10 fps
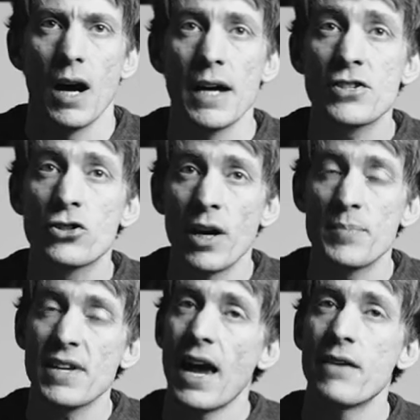I
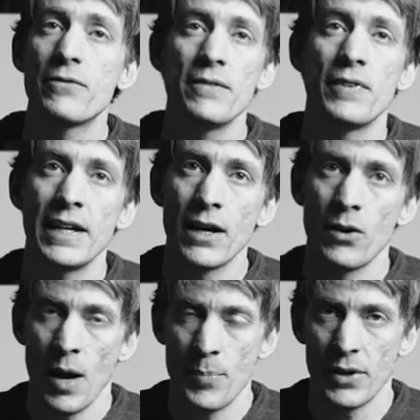script every
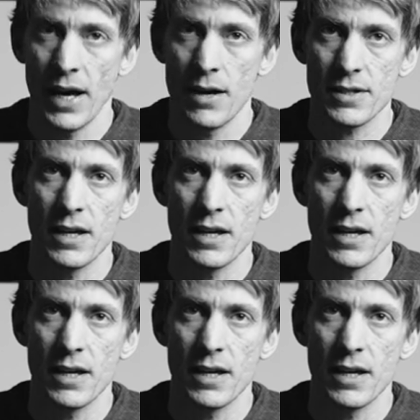video I put out,